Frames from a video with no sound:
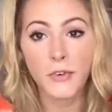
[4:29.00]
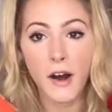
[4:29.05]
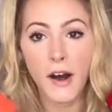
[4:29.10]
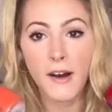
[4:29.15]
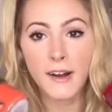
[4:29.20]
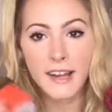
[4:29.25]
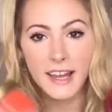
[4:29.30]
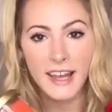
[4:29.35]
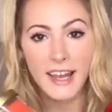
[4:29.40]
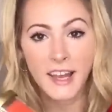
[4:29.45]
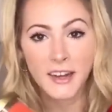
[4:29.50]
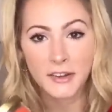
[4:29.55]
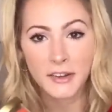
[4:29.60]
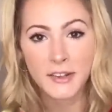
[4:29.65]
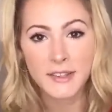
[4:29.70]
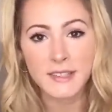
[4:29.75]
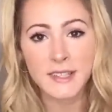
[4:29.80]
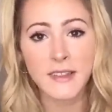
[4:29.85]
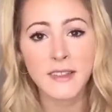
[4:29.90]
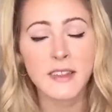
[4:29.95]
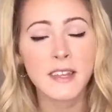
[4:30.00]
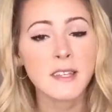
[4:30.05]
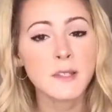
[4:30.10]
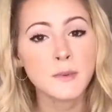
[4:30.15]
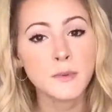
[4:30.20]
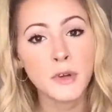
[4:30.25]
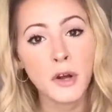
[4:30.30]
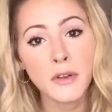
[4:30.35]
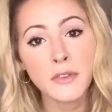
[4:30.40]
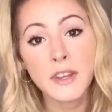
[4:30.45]
fall candles and these
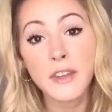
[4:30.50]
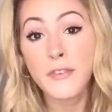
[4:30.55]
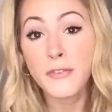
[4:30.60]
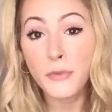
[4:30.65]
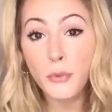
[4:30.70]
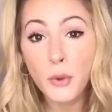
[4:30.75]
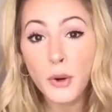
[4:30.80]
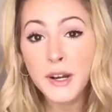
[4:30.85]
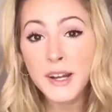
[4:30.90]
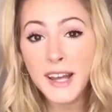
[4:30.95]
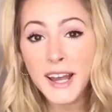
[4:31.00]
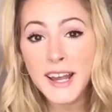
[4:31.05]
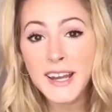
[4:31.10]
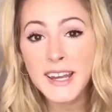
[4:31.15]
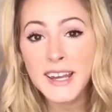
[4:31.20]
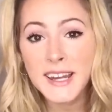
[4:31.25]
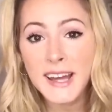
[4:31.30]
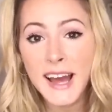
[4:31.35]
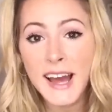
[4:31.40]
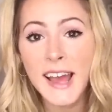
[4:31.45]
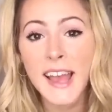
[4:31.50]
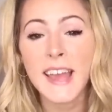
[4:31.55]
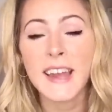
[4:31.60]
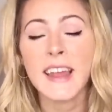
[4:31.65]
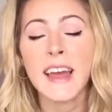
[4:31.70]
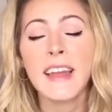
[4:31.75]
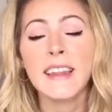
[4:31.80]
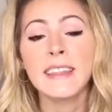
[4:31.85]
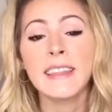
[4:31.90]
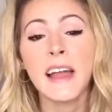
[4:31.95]
were only $4.99
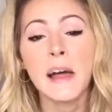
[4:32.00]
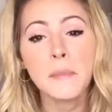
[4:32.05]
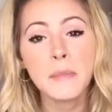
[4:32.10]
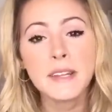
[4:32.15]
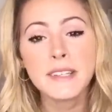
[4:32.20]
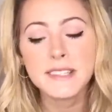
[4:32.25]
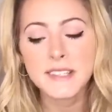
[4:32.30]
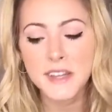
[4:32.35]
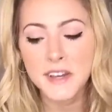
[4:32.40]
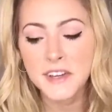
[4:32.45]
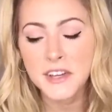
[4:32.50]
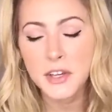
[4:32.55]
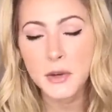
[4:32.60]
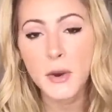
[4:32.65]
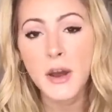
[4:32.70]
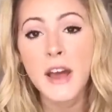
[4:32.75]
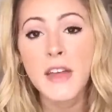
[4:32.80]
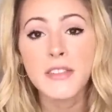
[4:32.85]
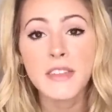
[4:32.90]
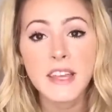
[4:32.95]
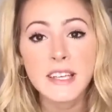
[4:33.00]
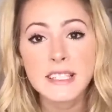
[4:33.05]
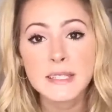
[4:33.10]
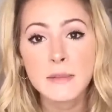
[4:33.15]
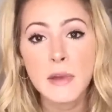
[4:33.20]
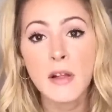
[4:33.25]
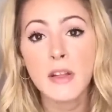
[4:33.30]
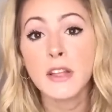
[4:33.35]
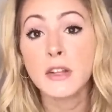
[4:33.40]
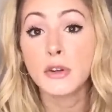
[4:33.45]
and let me tell you, they
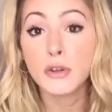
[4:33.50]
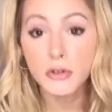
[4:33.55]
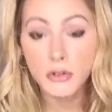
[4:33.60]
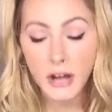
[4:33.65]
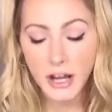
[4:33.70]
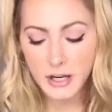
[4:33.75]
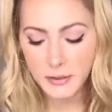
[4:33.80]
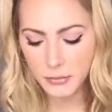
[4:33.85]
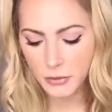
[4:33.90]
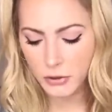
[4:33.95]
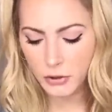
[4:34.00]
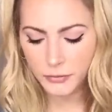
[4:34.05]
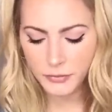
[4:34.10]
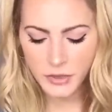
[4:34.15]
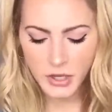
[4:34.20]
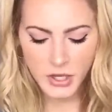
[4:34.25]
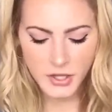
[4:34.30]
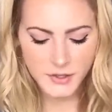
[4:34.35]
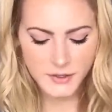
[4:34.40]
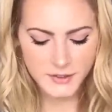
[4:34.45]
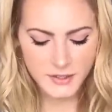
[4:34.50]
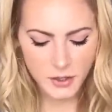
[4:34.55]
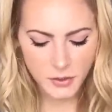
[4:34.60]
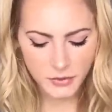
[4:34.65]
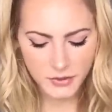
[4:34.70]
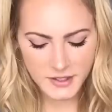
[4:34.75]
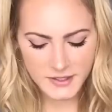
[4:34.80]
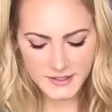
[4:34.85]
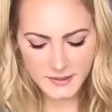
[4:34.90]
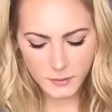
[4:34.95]
smell incredible. So
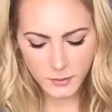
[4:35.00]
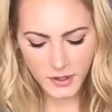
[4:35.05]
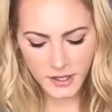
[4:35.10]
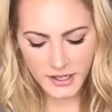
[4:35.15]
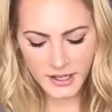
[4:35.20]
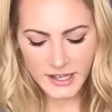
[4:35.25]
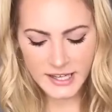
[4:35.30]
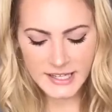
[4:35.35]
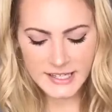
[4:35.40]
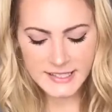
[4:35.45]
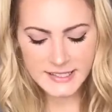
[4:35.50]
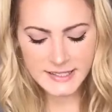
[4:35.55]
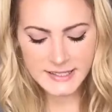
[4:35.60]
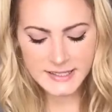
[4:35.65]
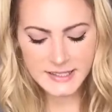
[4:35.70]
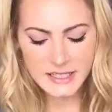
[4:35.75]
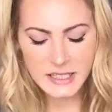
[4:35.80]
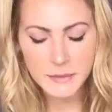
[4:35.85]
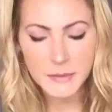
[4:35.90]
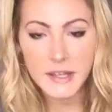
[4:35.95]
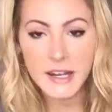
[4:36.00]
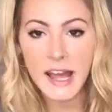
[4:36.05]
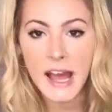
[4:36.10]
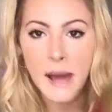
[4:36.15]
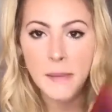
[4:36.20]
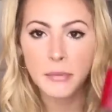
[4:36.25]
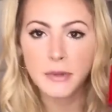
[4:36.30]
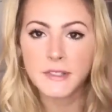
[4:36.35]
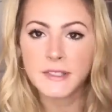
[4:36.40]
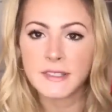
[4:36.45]
this one is cinnamon
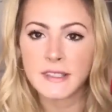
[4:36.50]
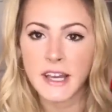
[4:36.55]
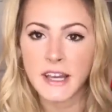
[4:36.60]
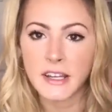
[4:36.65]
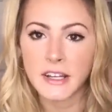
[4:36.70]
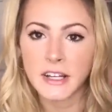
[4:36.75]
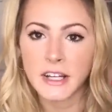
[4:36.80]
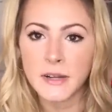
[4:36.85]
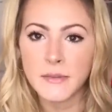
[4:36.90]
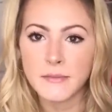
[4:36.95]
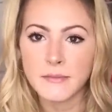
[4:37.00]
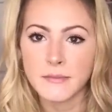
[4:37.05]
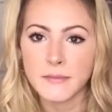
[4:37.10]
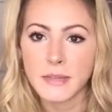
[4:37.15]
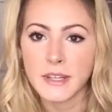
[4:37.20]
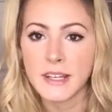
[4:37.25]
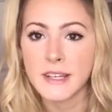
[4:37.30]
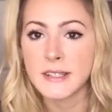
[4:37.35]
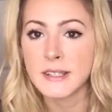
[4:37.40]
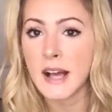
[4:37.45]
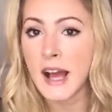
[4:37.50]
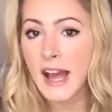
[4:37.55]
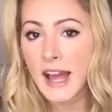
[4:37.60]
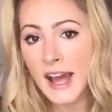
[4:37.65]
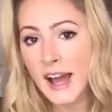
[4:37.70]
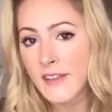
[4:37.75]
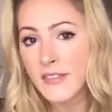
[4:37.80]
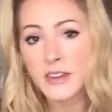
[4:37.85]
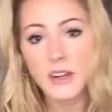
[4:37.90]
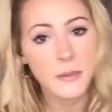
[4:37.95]
apple cider because I
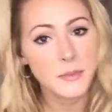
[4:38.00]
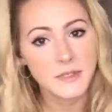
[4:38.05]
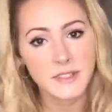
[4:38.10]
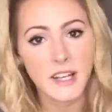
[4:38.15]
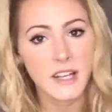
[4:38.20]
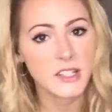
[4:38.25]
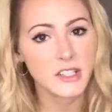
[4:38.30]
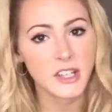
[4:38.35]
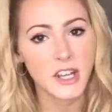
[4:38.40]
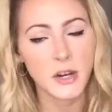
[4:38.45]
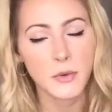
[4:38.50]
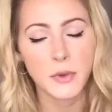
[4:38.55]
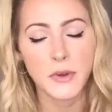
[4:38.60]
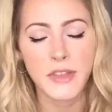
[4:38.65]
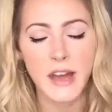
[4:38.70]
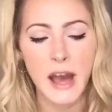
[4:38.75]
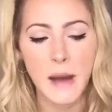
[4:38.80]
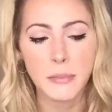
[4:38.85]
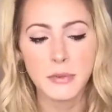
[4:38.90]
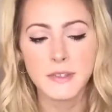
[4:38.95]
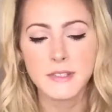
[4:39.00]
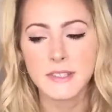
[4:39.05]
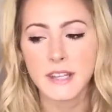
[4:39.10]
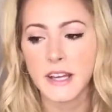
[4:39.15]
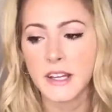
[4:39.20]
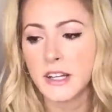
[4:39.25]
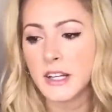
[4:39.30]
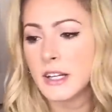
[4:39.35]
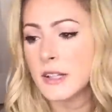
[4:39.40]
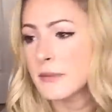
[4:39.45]
have an obsession with apple
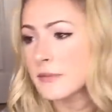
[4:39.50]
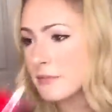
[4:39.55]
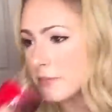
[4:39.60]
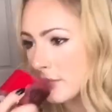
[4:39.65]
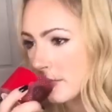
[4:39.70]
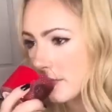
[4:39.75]
cider.